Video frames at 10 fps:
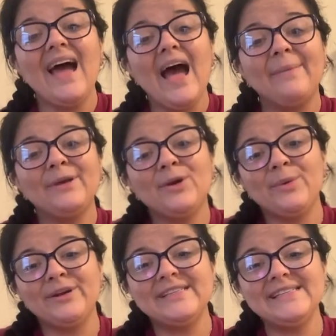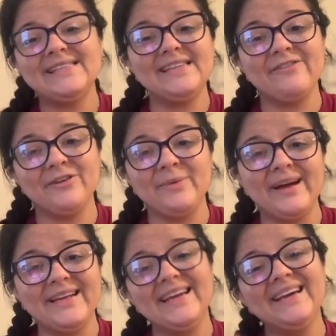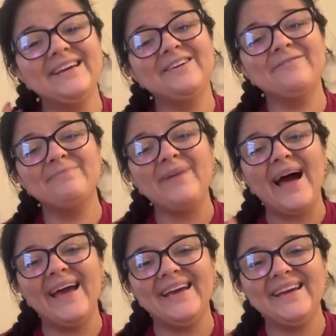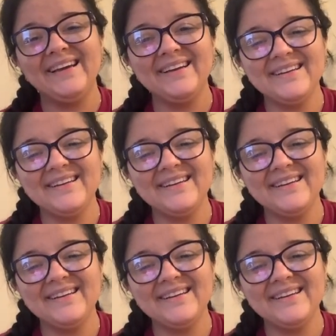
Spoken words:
Happy quarantine, everybody. Bye.